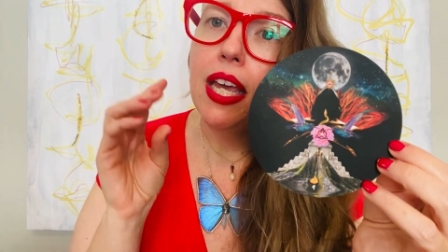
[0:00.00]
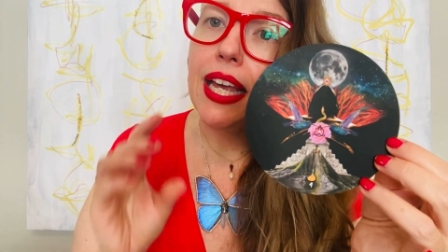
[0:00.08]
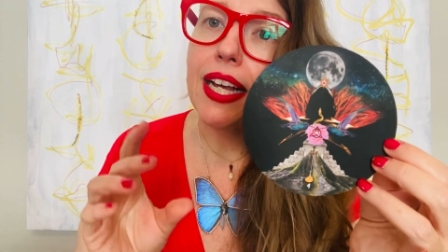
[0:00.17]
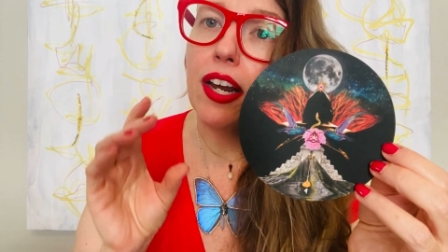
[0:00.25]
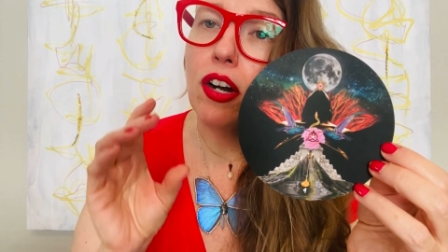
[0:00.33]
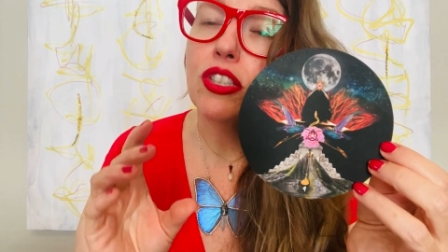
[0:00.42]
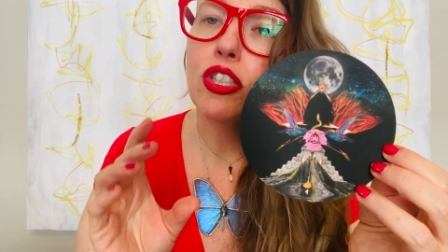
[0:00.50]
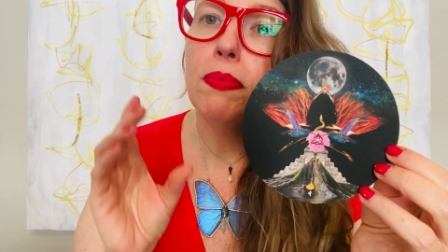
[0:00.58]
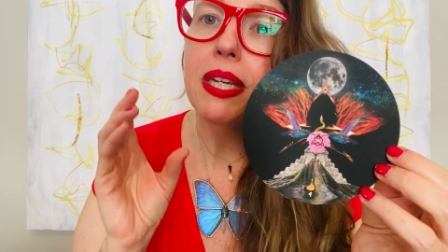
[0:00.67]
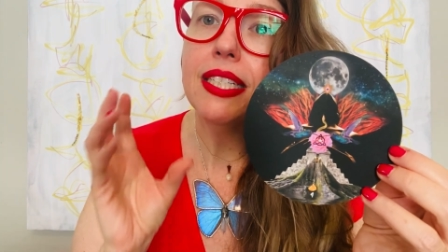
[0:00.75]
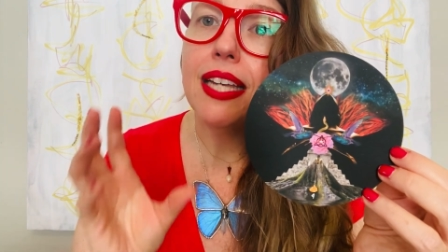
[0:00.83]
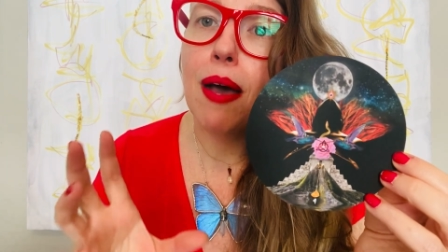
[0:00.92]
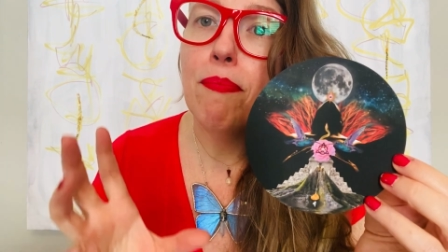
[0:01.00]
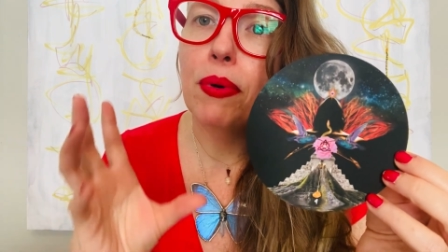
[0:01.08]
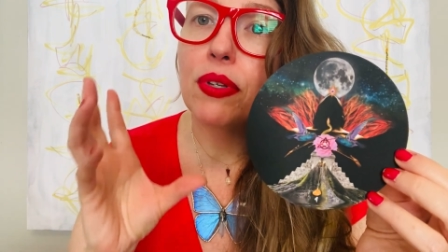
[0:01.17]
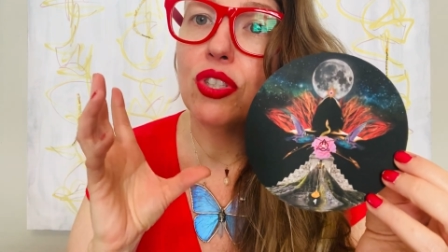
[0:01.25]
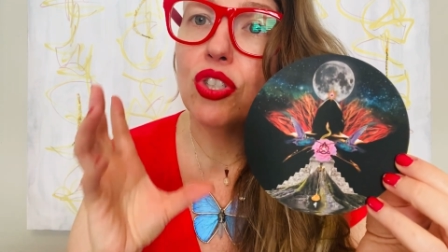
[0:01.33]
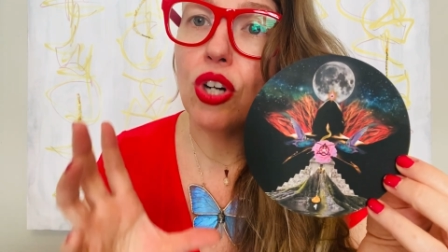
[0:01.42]
it can also be a
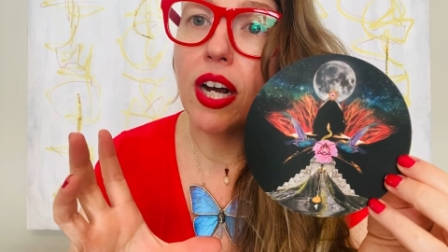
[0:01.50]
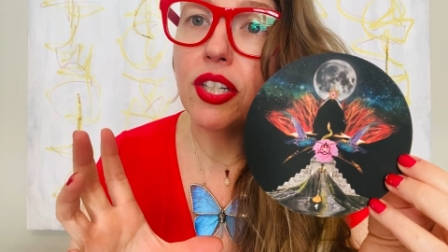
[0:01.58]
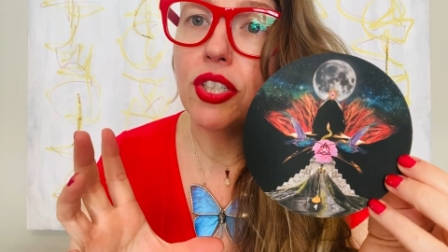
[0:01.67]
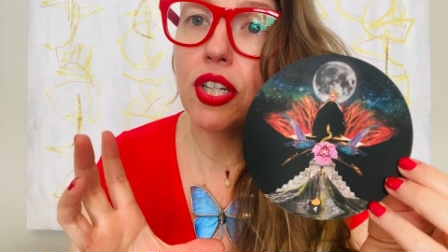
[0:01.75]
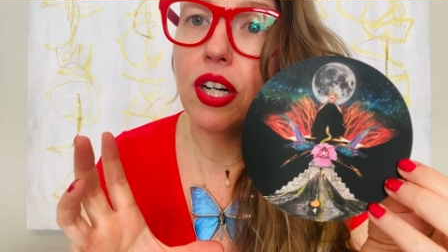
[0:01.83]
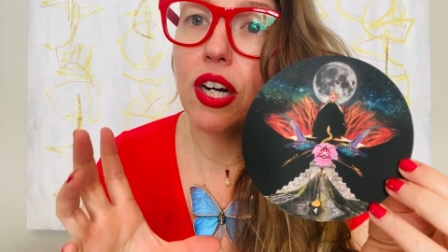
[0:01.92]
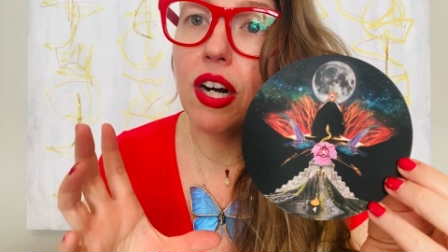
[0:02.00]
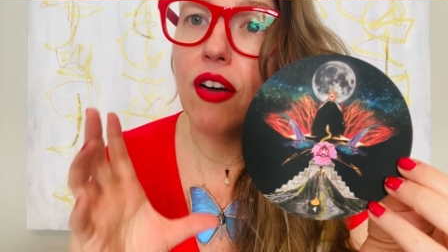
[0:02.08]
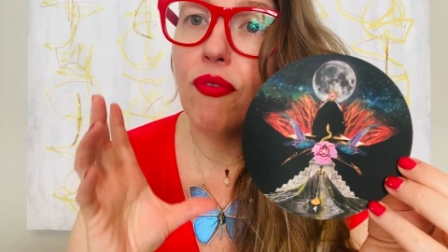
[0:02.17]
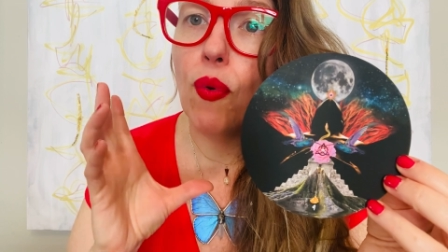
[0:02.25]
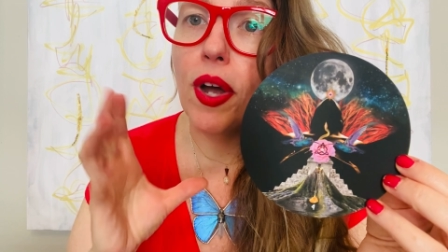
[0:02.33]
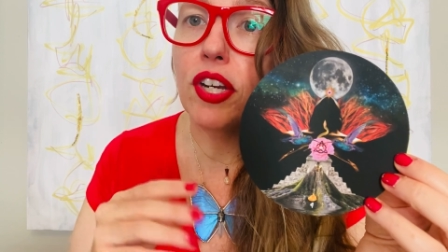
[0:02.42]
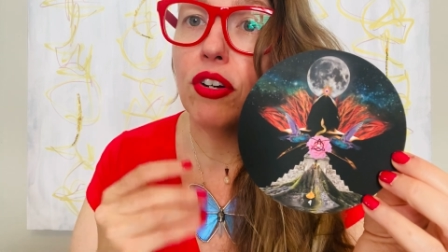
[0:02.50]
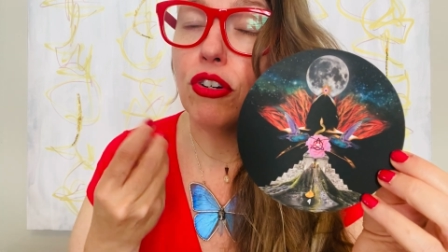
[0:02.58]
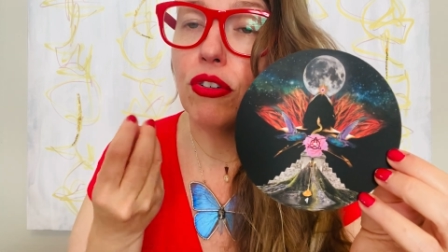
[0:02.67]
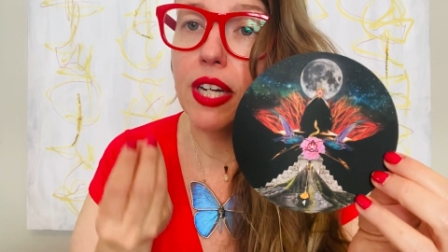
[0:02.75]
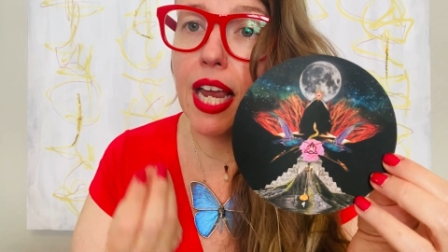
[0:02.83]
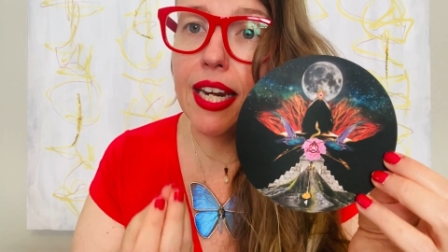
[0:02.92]
temple structure of what you're
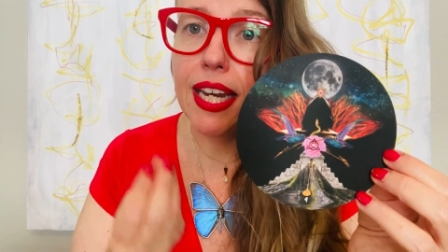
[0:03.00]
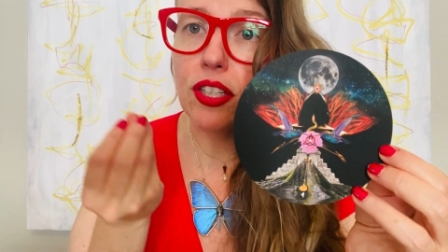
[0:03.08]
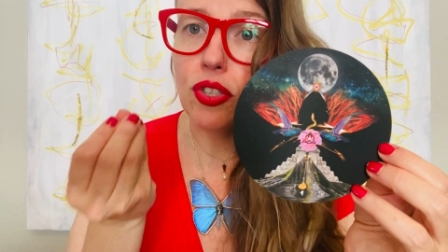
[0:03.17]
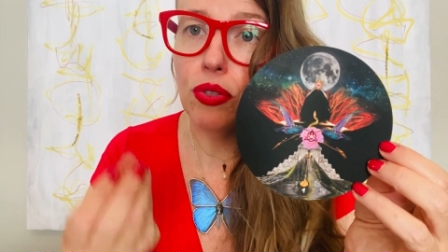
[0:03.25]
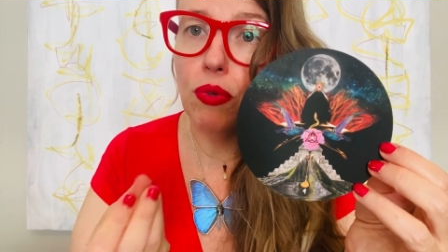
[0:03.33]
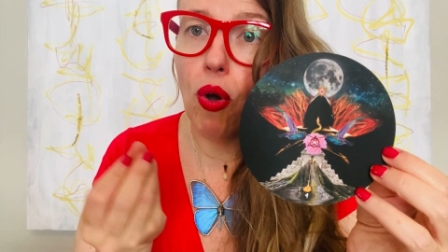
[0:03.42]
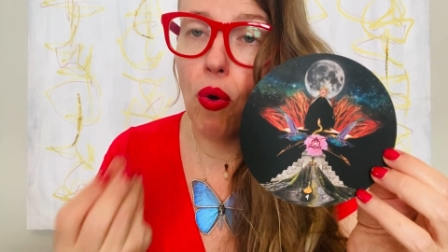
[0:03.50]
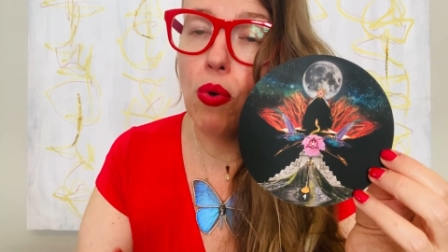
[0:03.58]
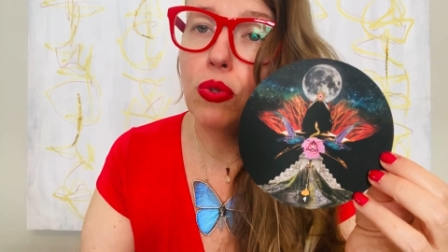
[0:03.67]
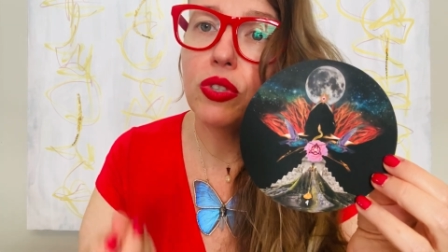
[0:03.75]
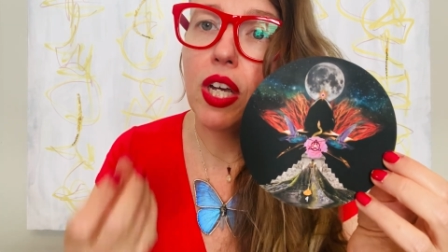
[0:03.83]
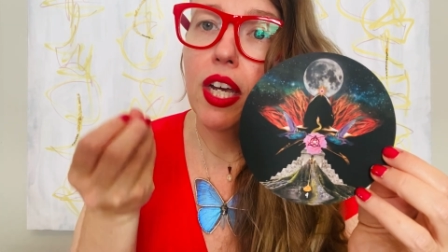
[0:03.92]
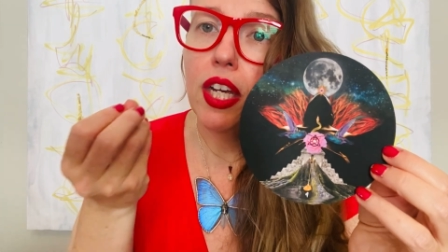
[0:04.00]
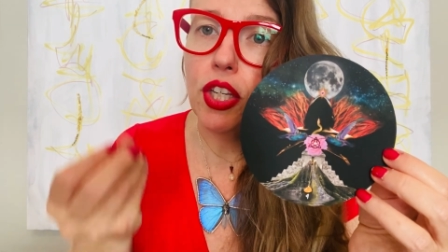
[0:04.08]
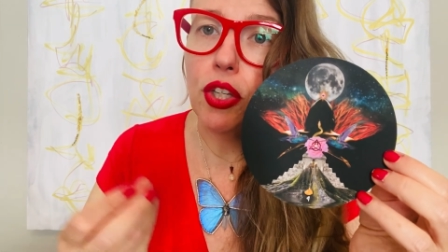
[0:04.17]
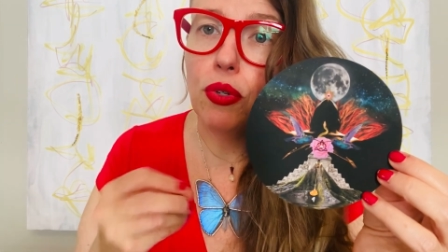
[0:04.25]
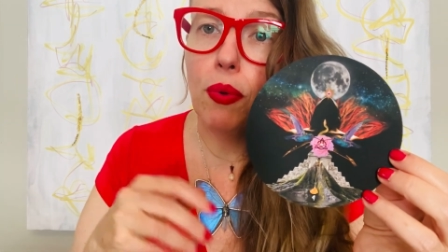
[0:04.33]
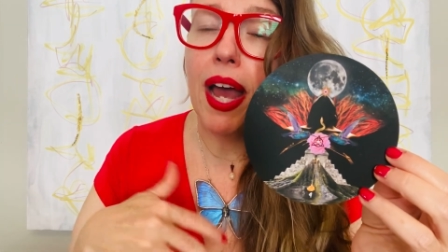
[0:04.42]
creating to hold
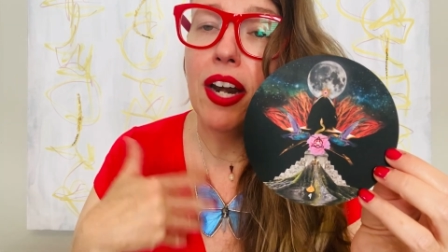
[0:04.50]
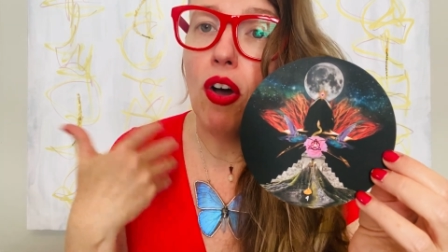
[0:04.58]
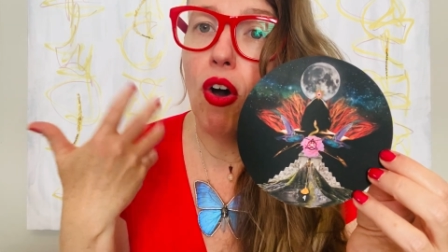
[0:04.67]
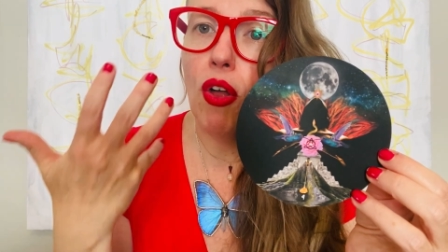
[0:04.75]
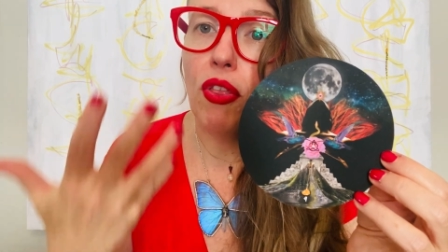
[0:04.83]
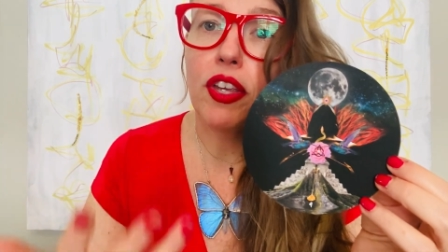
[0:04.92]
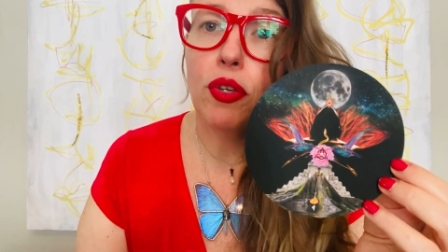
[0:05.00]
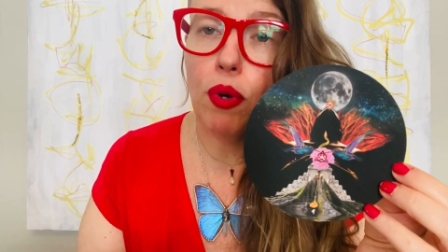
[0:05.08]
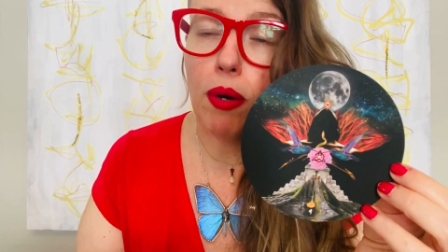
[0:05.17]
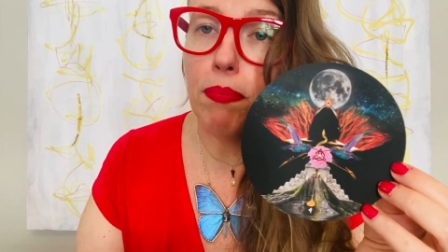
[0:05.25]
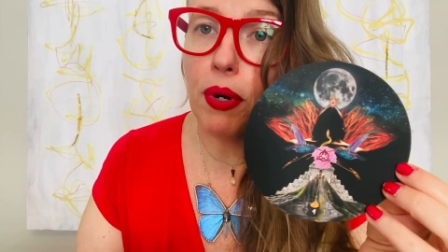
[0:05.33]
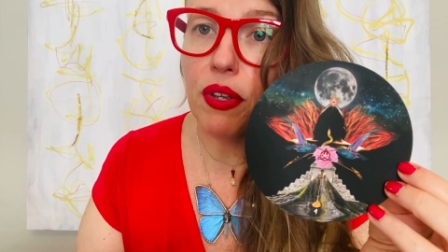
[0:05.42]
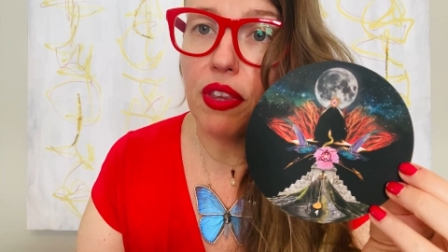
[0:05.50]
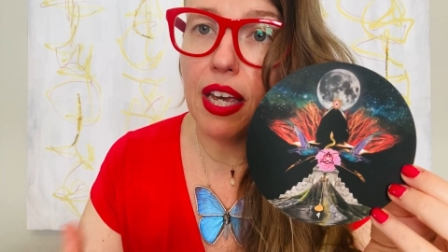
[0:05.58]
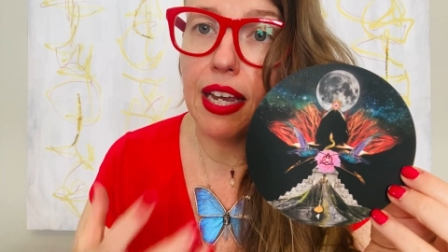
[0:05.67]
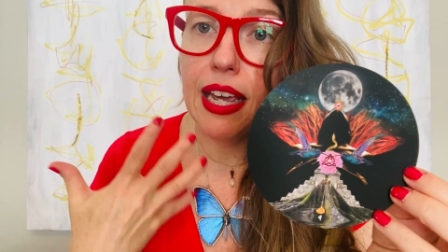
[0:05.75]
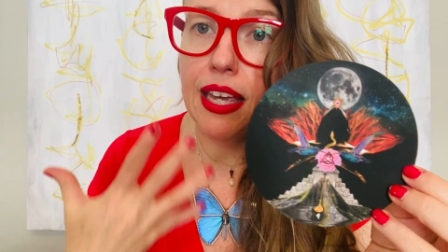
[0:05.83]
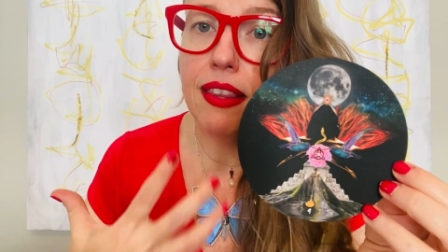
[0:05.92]
you and all that you are
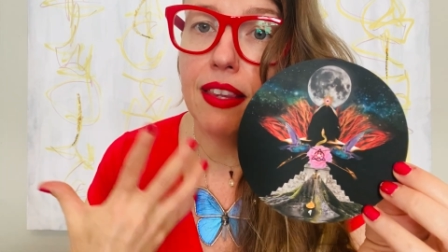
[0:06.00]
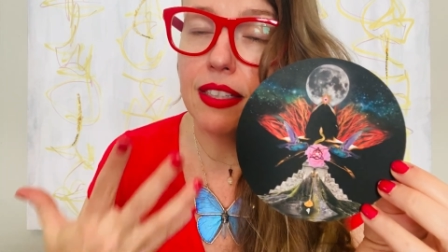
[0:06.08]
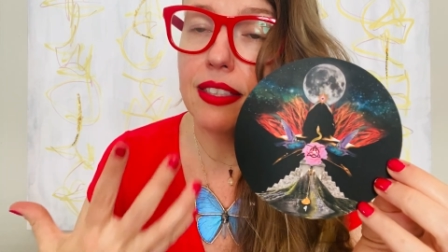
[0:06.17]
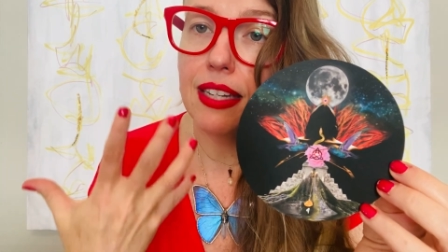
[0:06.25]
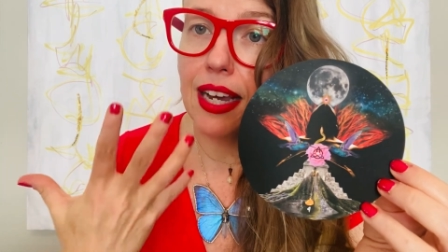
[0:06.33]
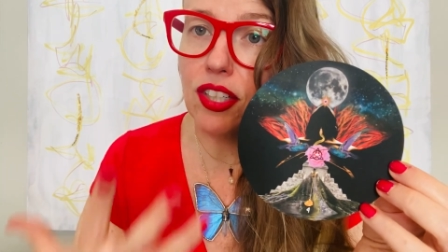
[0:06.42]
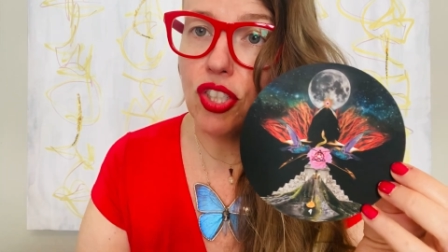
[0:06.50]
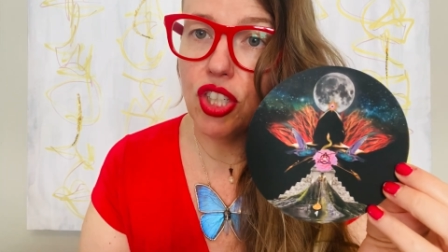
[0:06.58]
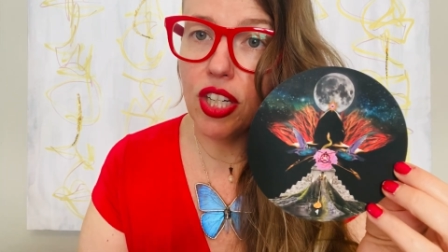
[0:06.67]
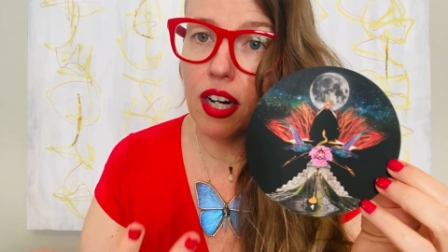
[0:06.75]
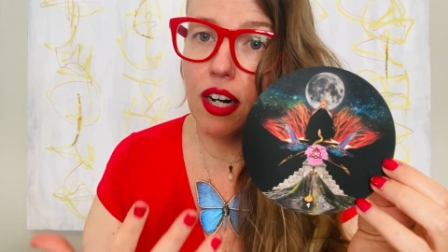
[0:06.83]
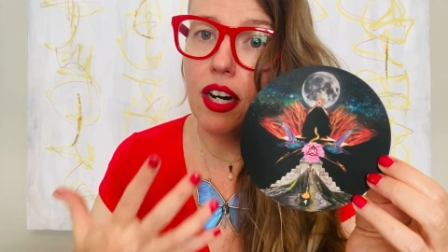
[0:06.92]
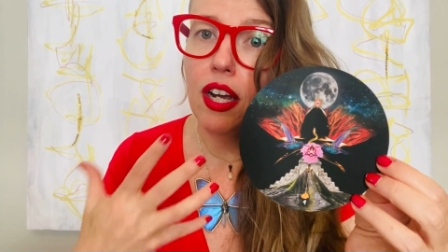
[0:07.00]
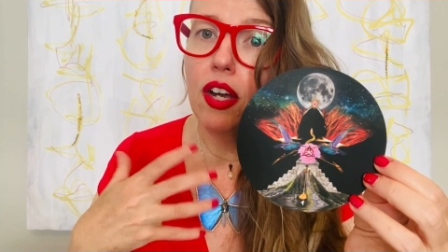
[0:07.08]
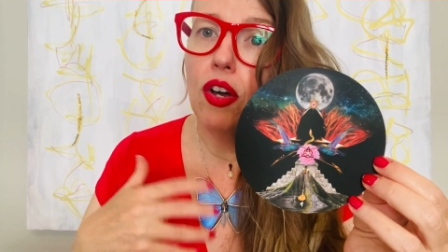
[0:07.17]
birthing in this next year